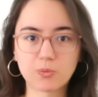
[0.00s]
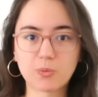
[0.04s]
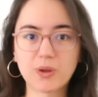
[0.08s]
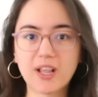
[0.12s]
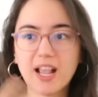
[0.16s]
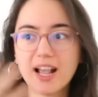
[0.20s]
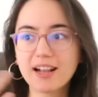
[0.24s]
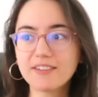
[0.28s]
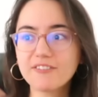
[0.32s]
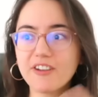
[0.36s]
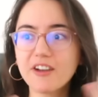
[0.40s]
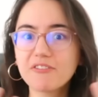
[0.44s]
We
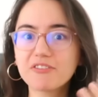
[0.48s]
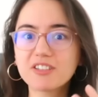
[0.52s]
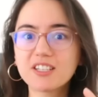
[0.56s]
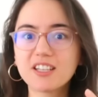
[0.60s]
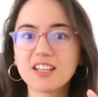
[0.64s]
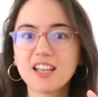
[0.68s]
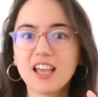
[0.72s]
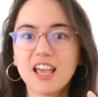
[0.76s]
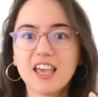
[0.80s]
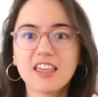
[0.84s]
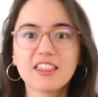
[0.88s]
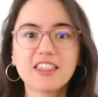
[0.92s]
kind of have
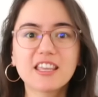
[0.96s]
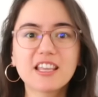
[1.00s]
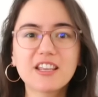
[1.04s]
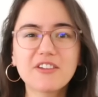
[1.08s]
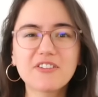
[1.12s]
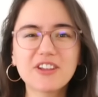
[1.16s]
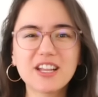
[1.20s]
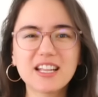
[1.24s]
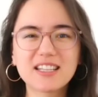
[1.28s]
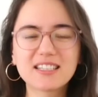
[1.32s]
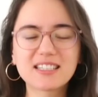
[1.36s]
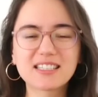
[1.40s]
to think
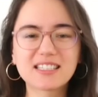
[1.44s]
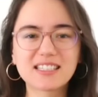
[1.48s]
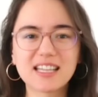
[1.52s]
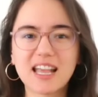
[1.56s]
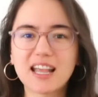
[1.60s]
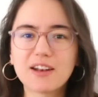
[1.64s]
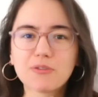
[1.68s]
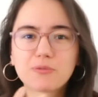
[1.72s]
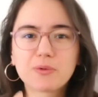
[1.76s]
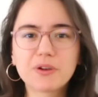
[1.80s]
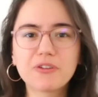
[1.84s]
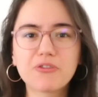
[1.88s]
of it
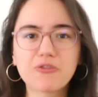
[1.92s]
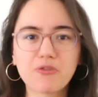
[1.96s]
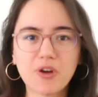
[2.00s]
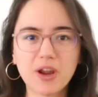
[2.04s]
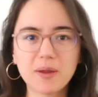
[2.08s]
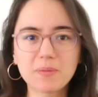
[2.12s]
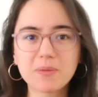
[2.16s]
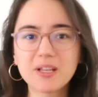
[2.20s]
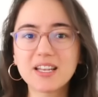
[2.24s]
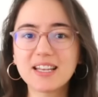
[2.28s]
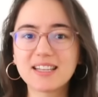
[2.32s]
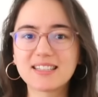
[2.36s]
instead,
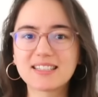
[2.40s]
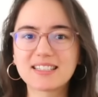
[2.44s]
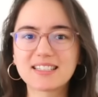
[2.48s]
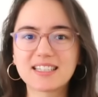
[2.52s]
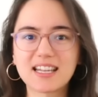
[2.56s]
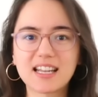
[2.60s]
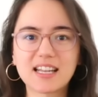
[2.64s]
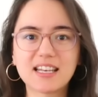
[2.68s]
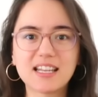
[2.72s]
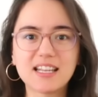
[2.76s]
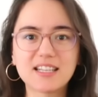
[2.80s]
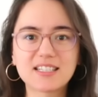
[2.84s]
reframe it
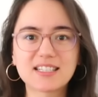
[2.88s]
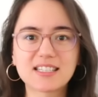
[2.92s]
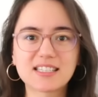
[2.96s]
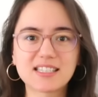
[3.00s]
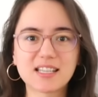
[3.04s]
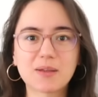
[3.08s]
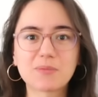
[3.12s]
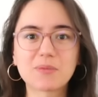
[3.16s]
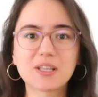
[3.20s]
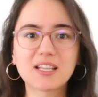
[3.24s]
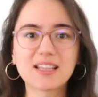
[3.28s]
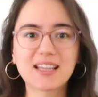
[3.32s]
instead into
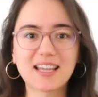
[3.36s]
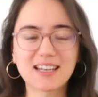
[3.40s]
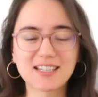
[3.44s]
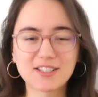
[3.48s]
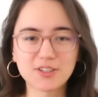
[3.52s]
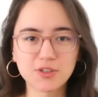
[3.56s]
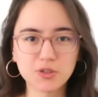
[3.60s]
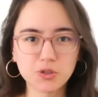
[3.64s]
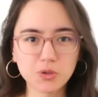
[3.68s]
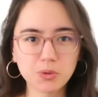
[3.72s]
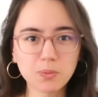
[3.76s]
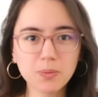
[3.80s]
something that is
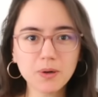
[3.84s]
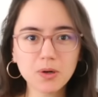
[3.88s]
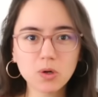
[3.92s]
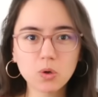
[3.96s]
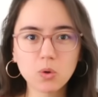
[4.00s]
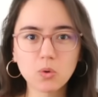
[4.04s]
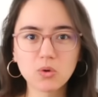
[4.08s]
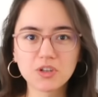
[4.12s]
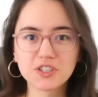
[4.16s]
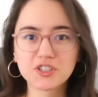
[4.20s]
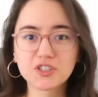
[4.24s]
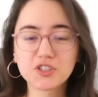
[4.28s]
super
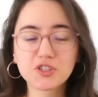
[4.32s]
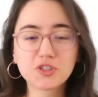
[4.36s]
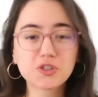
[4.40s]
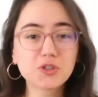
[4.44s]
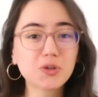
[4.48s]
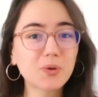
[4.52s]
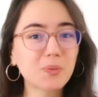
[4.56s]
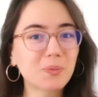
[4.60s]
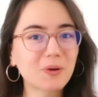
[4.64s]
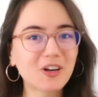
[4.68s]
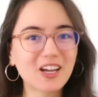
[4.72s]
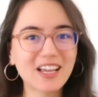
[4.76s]
cool,
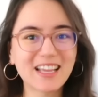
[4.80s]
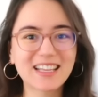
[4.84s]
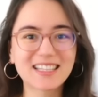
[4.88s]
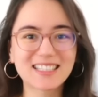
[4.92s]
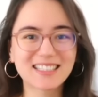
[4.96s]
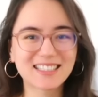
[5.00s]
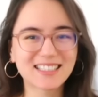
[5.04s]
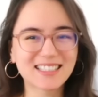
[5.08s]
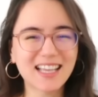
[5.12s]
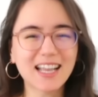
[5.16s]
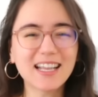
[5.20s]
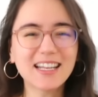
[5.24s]
super
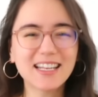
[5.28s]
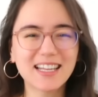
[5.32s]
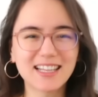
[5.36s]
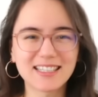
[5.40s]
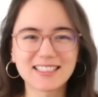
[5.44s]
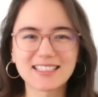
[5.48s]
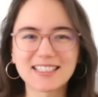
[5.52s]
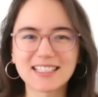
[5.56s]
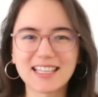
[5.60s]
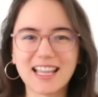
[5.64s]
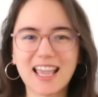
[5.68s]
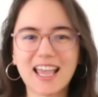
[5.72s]

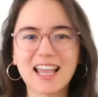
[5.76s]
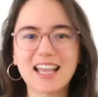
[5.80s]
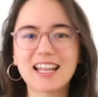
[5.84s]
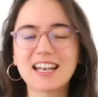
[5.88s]
exciting to get.